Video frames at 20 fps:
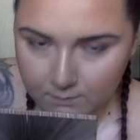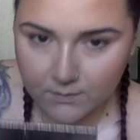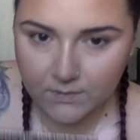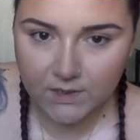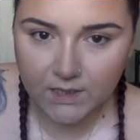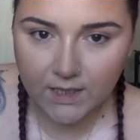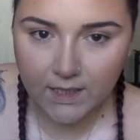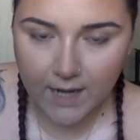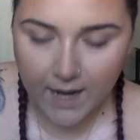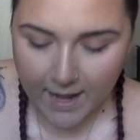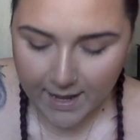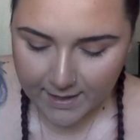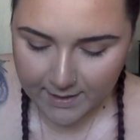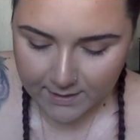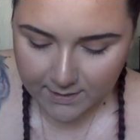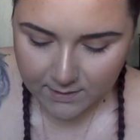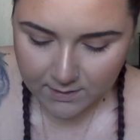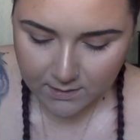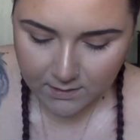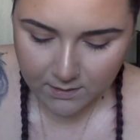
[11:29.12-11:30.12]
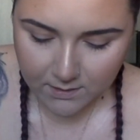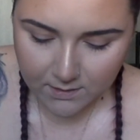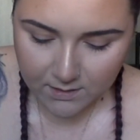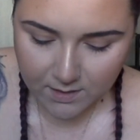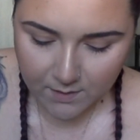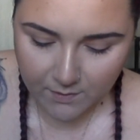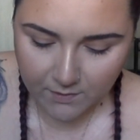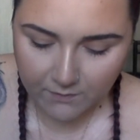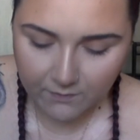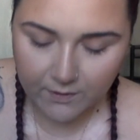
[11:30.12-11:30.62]
And as
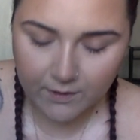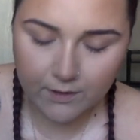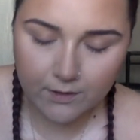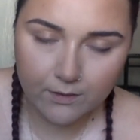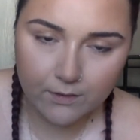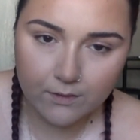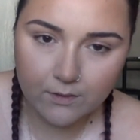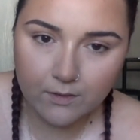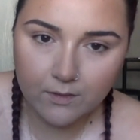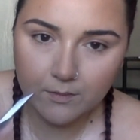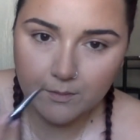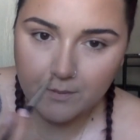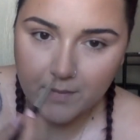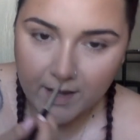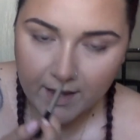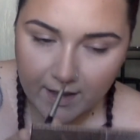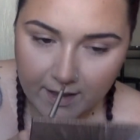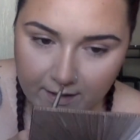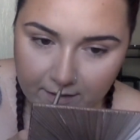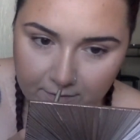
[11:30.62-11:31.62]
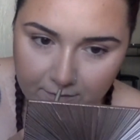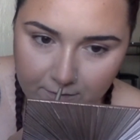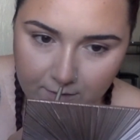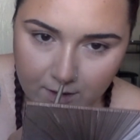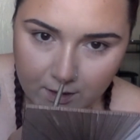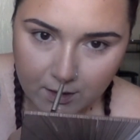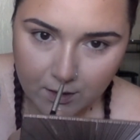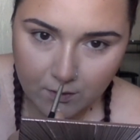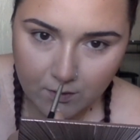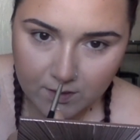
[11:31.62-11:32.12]
some of you may have
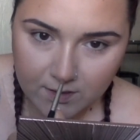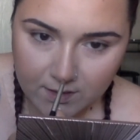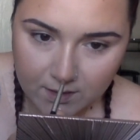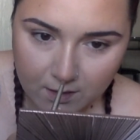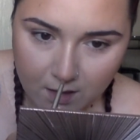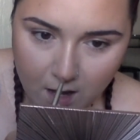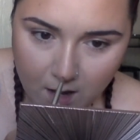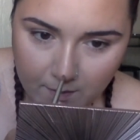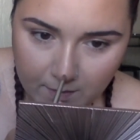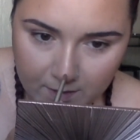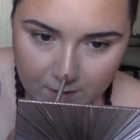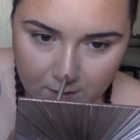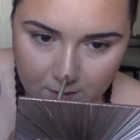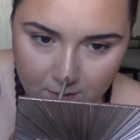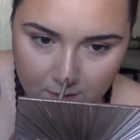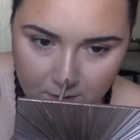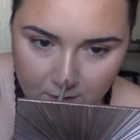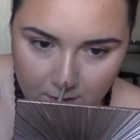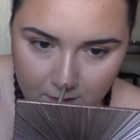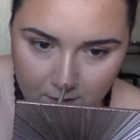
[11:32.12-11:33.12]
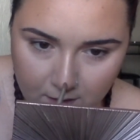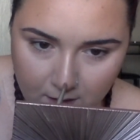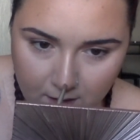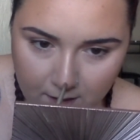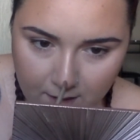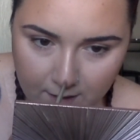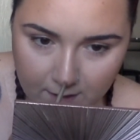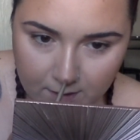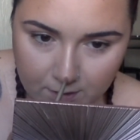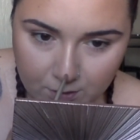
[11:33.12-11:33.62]
noticed the common
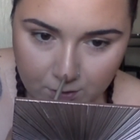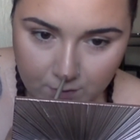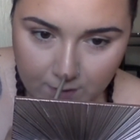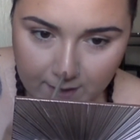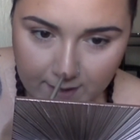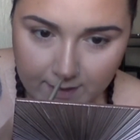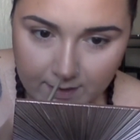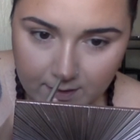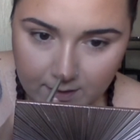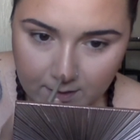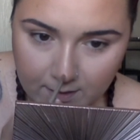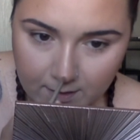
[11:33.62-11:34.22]
trend,